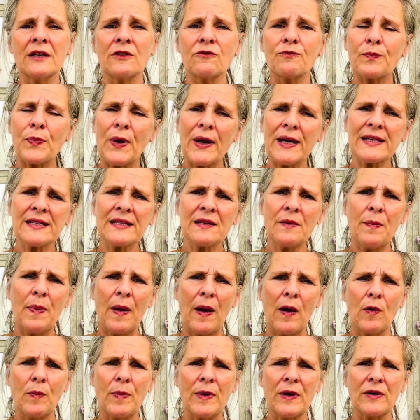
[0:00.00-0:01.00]
Press the
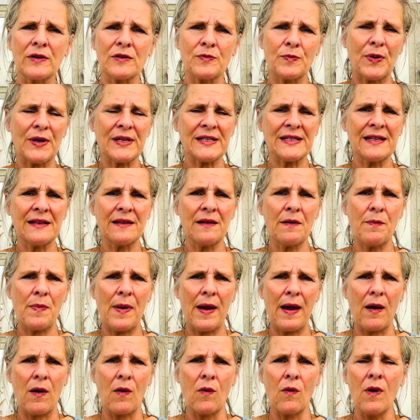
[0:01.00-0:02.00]
bell, because pressing the
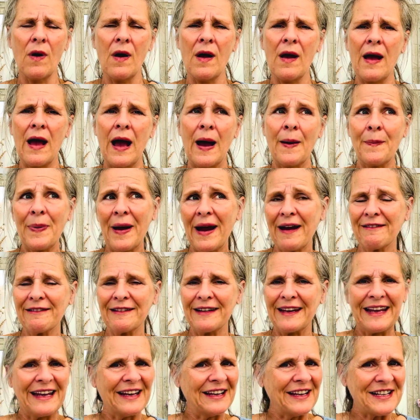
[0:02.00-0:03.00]
bell,
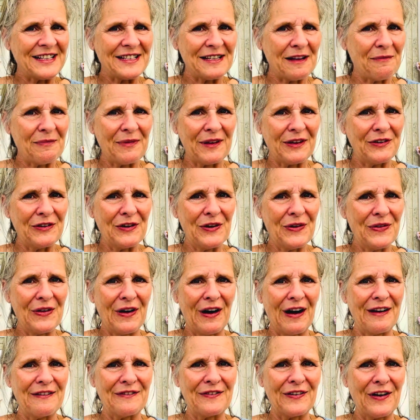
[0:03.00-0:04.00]
apparently, and it's something new that
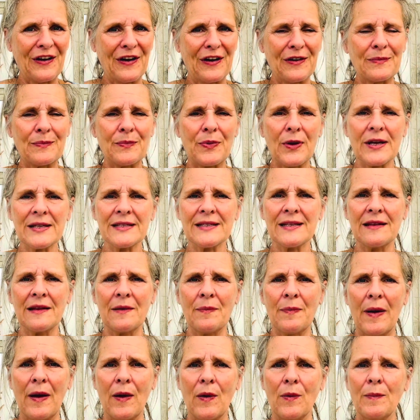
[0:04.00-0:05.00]
I've learned, pressing the
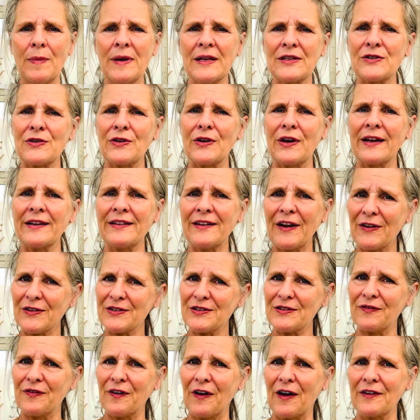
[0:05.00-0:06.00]
bell means you get
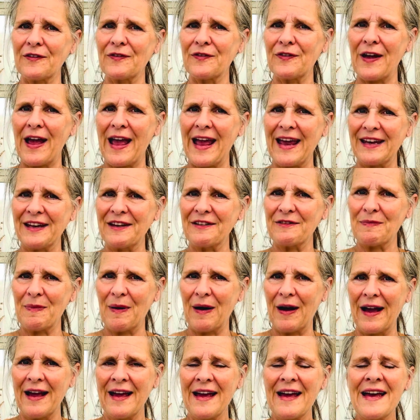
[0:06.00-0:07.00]
notified for any of
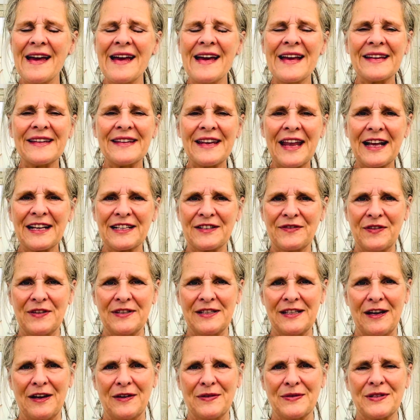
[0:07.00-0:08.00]
my next
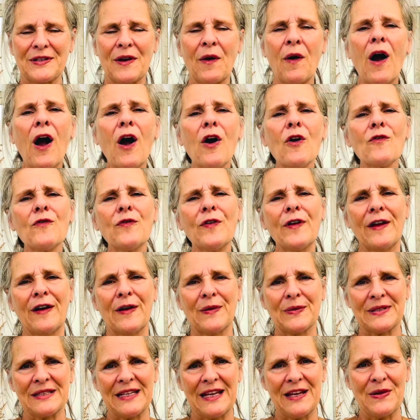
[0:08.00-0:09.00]
videos. So hopefully I'll
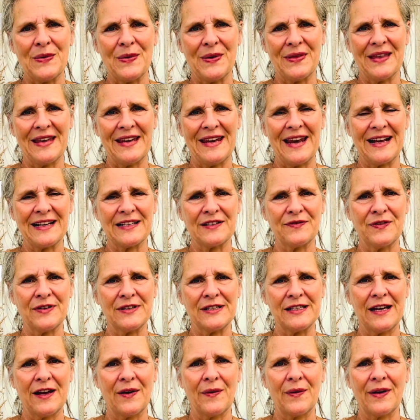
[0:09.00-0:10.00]
see you in the next
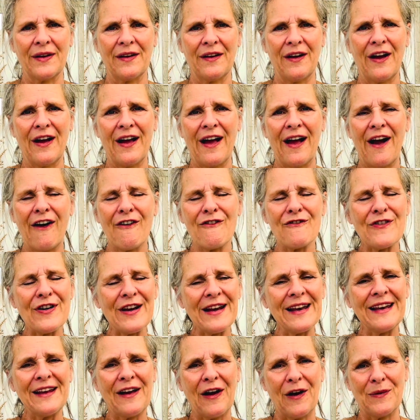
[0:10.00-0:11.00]
video, and I
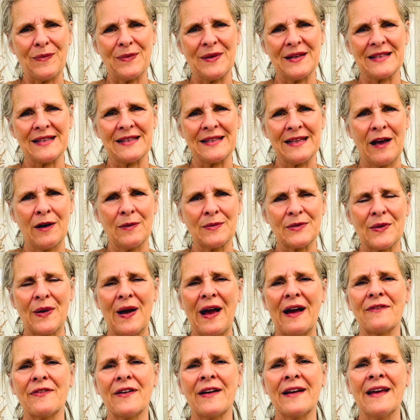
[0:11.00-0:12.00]
really hope this has helped. So
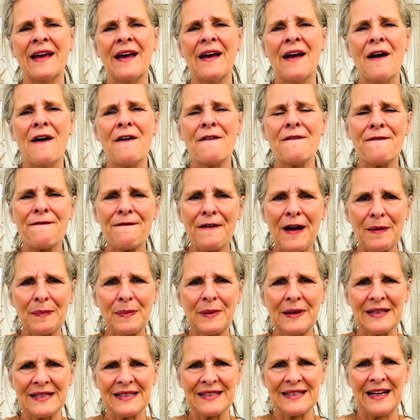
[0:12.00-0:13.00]
have a
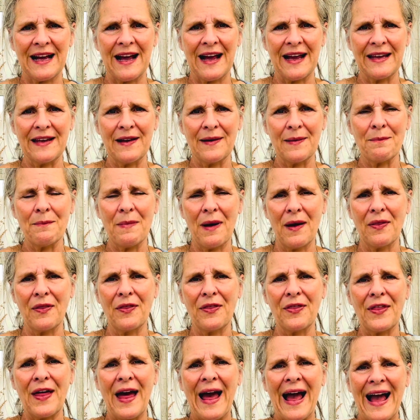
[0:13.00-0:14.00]
fabulous day,
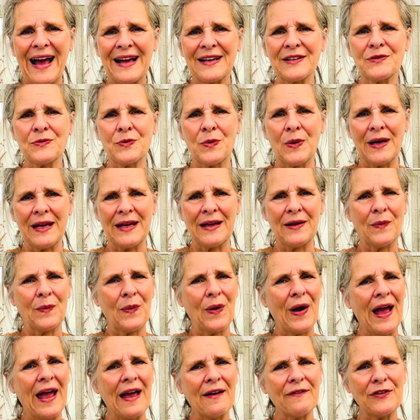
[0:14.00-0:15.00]
month and week,
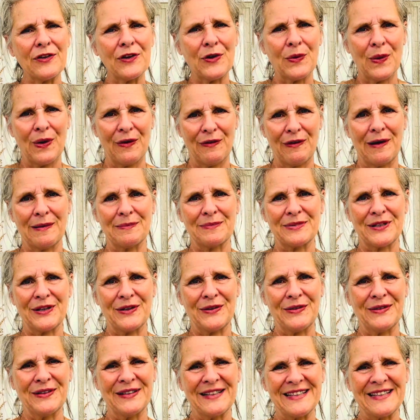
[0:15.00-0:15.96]
whatever you are up to.